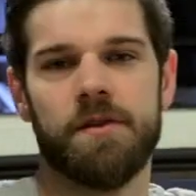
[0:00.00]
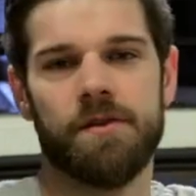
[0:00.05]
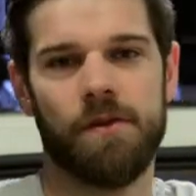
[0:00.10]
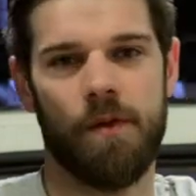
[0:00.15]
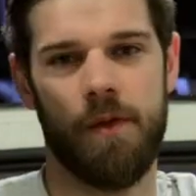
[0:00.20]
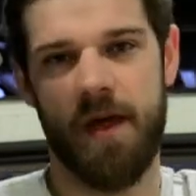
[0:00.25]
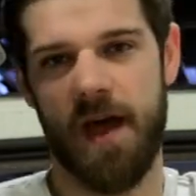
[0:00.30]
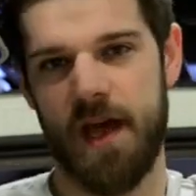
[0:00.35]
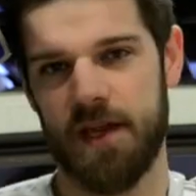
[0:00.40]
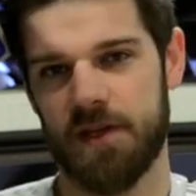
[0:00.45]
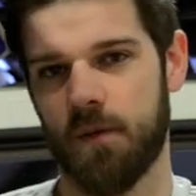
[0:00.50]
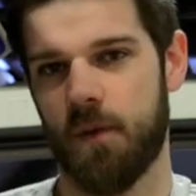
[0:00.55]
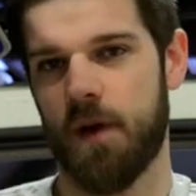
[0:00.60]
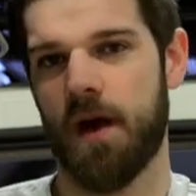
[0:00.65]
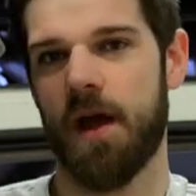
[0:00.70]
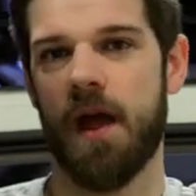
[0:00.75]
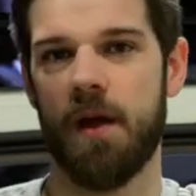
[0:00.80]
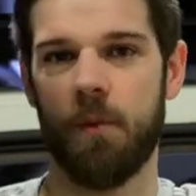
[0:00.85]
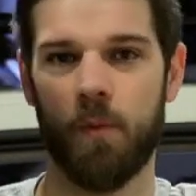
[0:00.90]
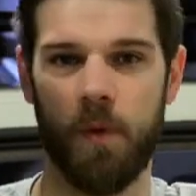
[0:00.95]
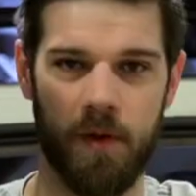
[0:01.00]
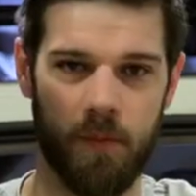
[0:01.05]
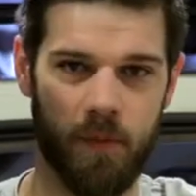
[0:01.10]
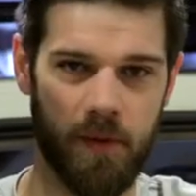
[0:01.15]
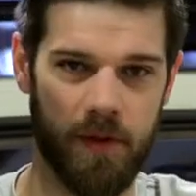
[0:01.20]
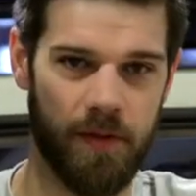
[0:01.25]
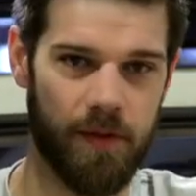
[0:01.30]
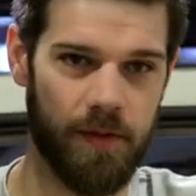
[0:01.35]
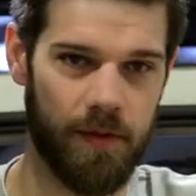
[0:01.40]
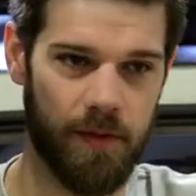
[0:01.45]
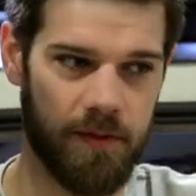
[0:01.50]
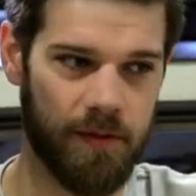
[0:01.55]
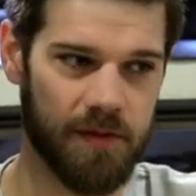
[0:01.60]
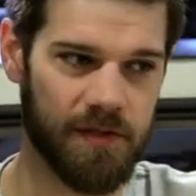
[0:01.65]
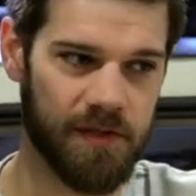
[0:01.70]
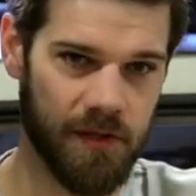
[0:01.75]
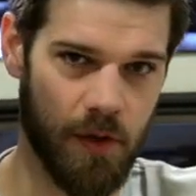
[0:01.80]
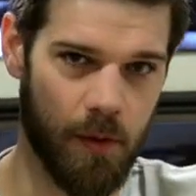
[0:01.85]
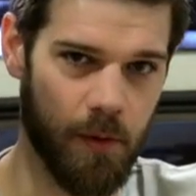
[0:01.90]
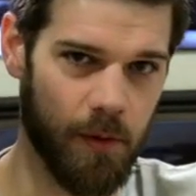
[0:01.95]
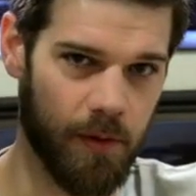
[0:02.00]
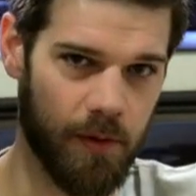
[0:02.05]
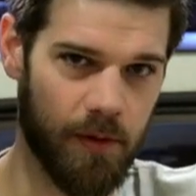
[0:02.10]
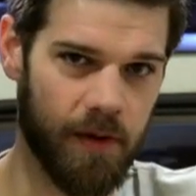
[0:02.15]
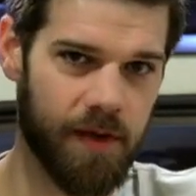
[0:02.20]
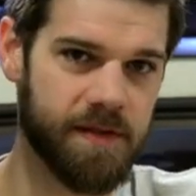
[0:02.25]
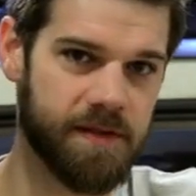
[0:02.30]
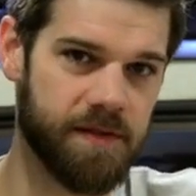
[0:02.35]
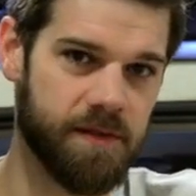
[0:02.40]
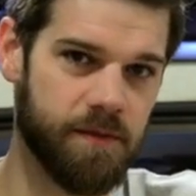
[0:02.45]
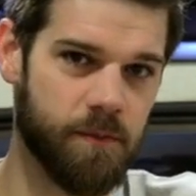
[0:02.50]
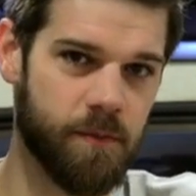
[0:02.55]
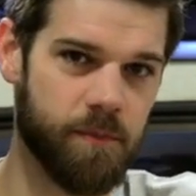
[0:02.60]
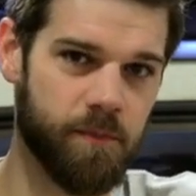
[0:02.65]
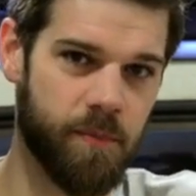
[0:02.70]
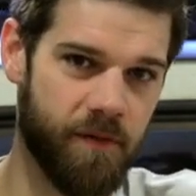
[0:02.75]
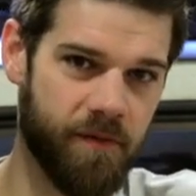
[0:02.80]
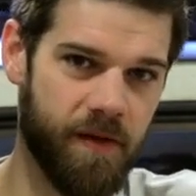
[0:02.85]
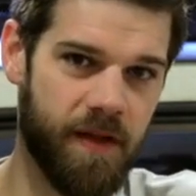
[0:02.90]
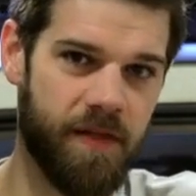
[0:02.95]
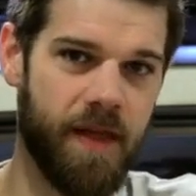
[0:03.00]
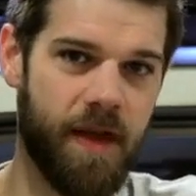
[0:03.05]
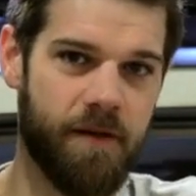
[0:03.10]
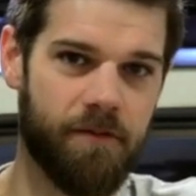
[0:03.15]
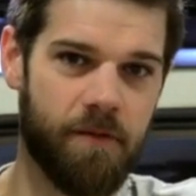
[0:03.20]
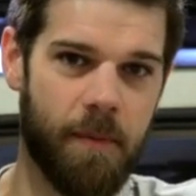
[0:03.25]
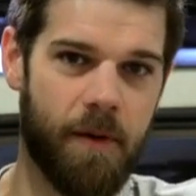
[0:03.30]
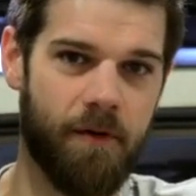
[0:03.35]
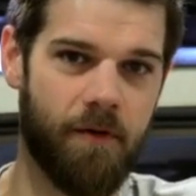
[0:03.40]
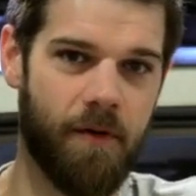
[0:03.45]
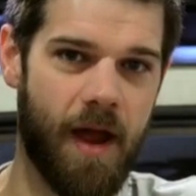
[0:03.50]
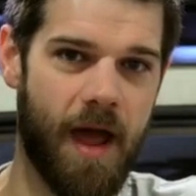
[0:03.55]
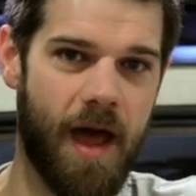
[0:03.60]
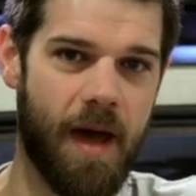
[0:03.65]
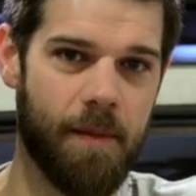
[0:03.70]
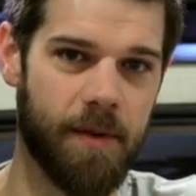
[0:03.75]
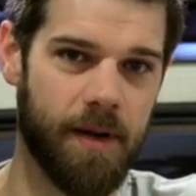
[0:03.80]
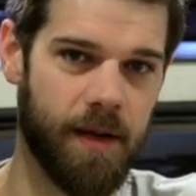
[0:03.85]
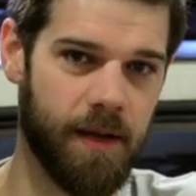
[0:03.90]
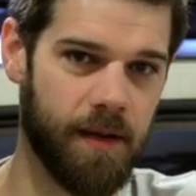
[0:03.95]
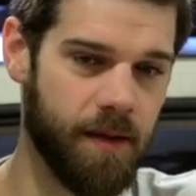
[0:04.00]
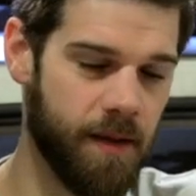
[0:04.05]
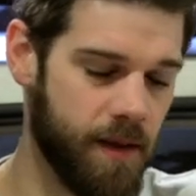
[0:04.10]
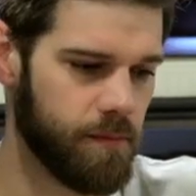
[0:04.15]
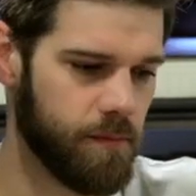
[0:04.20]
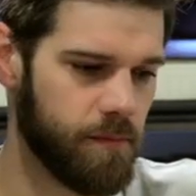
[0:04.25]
So that's why I went with solar, is to prevent that from ever happening.